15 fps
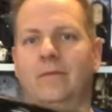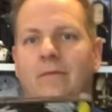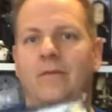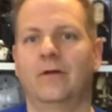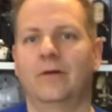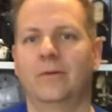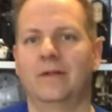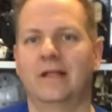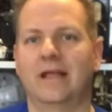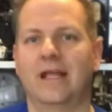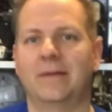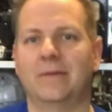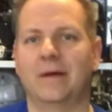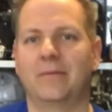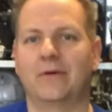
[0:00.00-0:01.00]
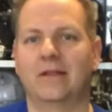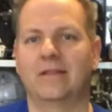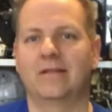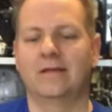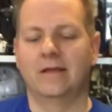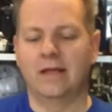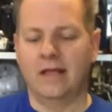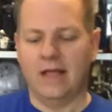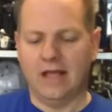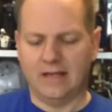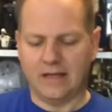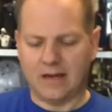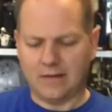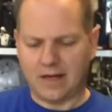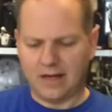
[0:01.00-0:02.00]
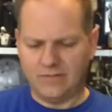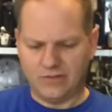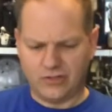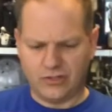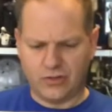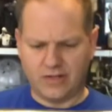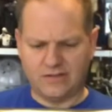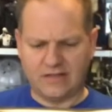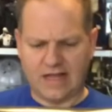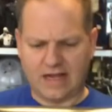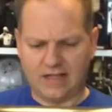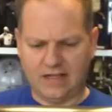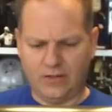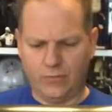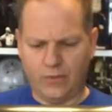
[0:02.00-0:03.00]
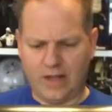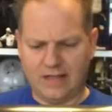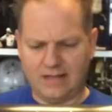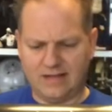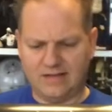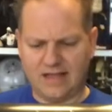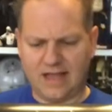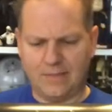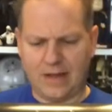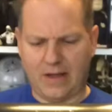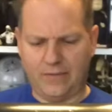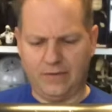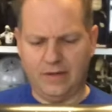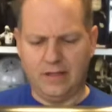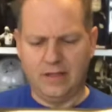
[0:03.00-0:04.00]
look at what they came up with. And I'm not even sure exactly when this came out.